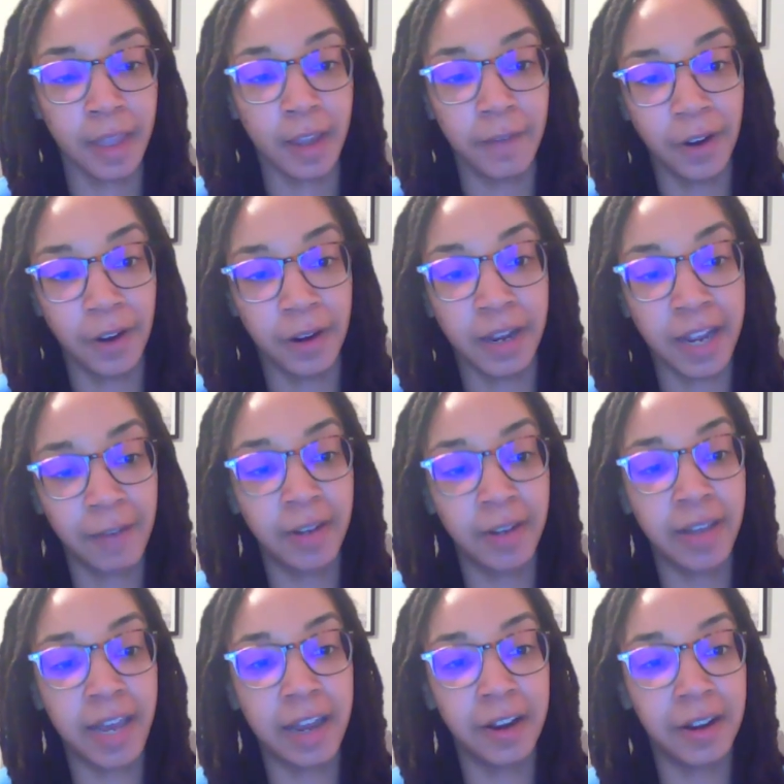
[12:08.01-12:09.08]
If you're an
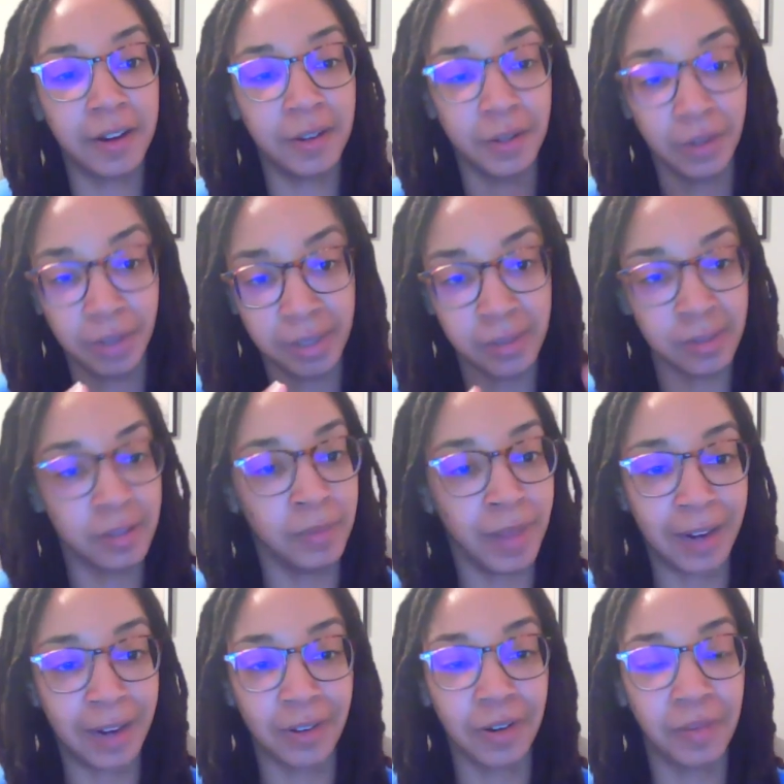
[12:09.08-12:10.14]
everydayer, listen to
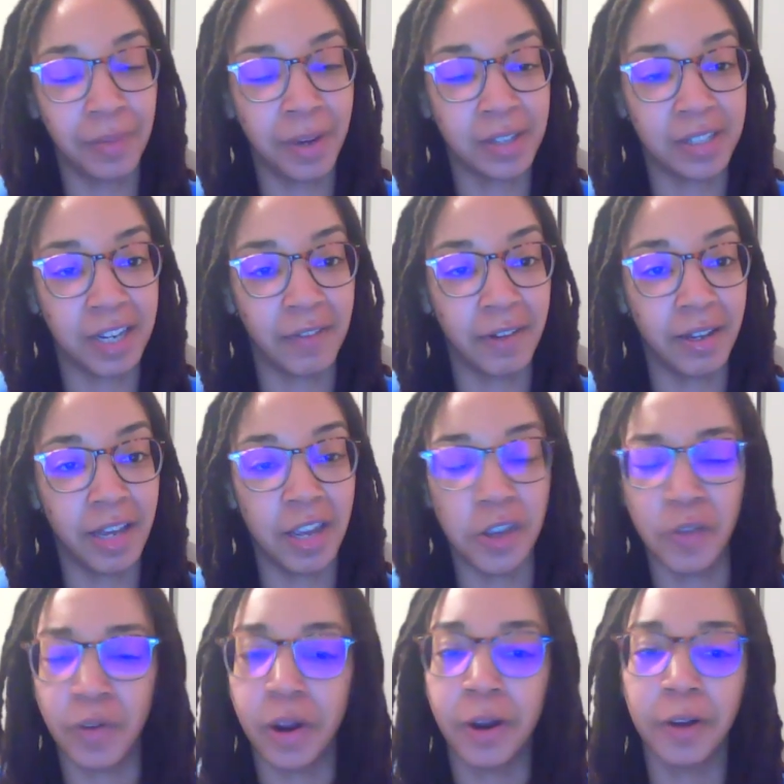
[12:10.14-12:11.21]
Locked On Bucks every day.
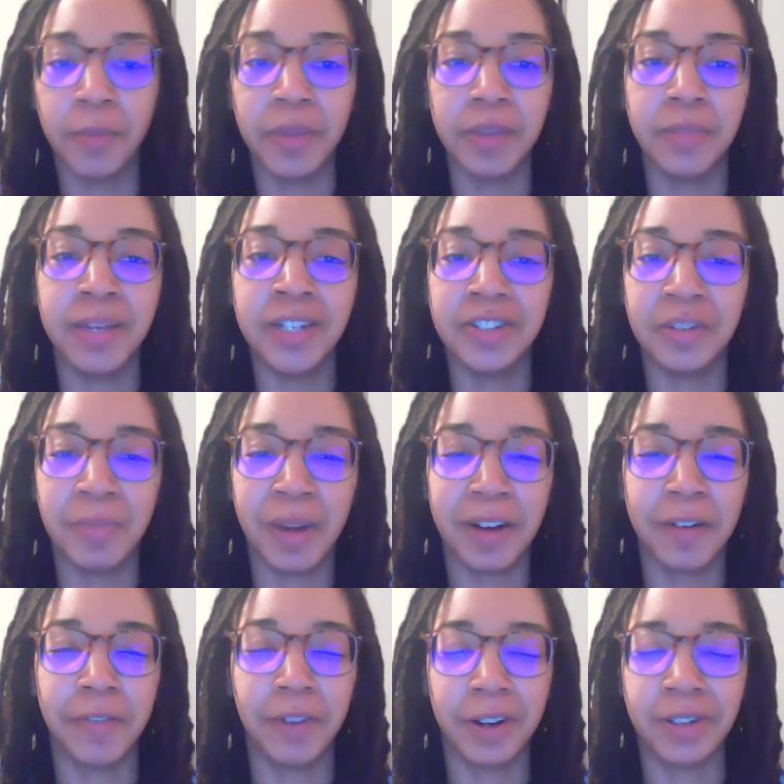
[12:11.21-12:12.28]
You've heard me mention my
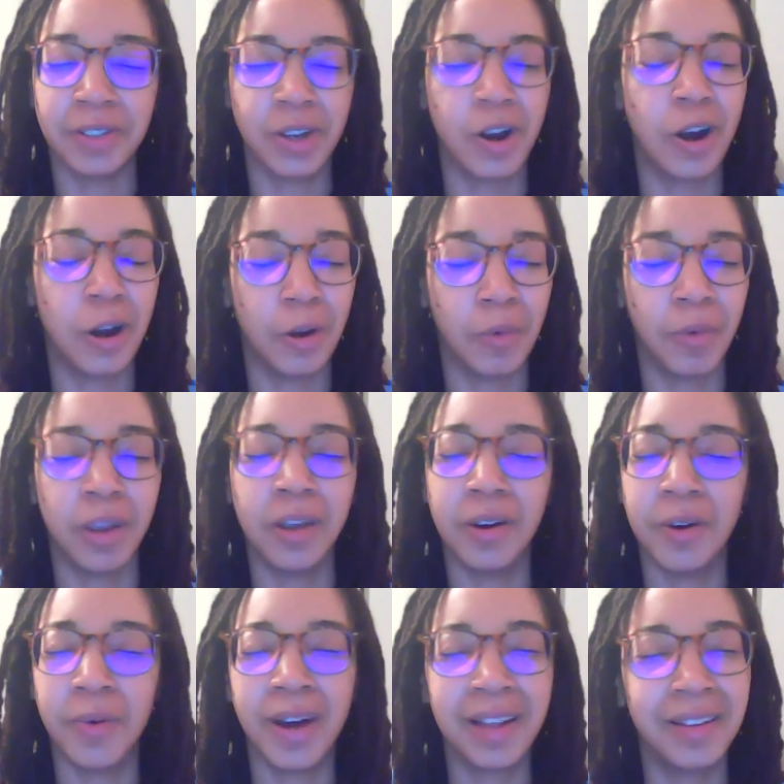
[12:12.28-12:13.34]
first car,
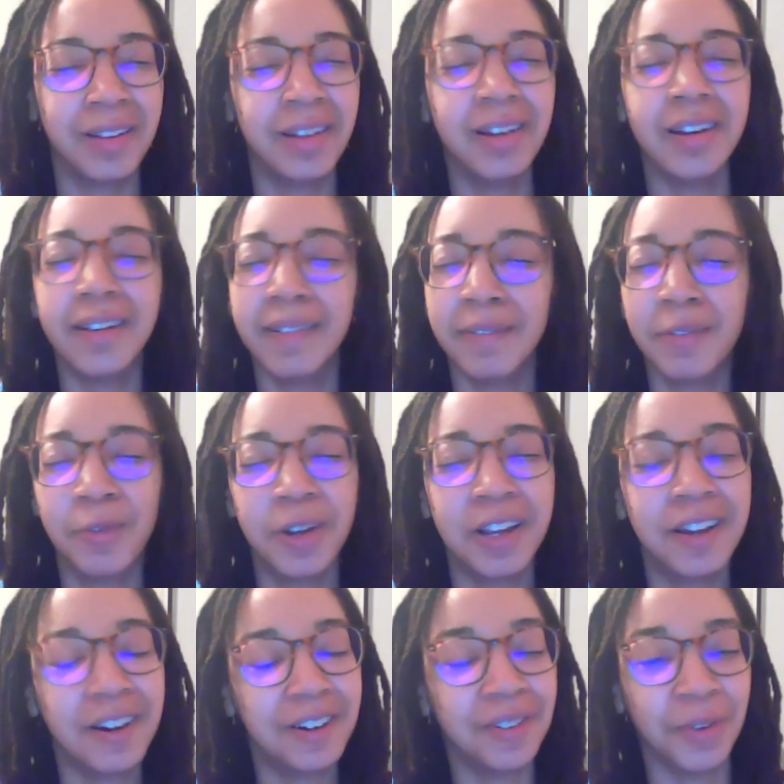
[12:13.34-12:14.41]
Rico. I loved
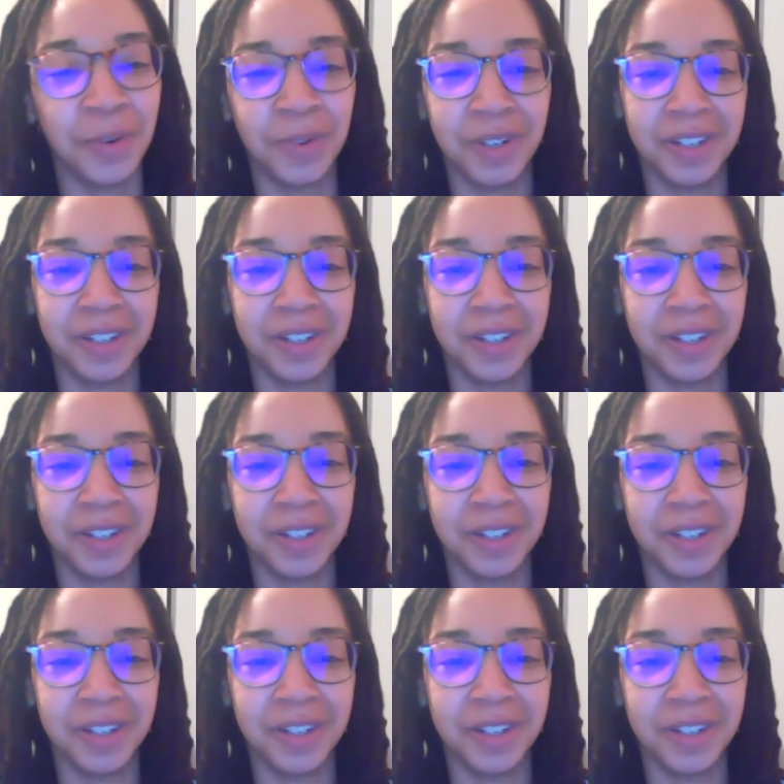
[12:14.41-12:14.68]
Rico.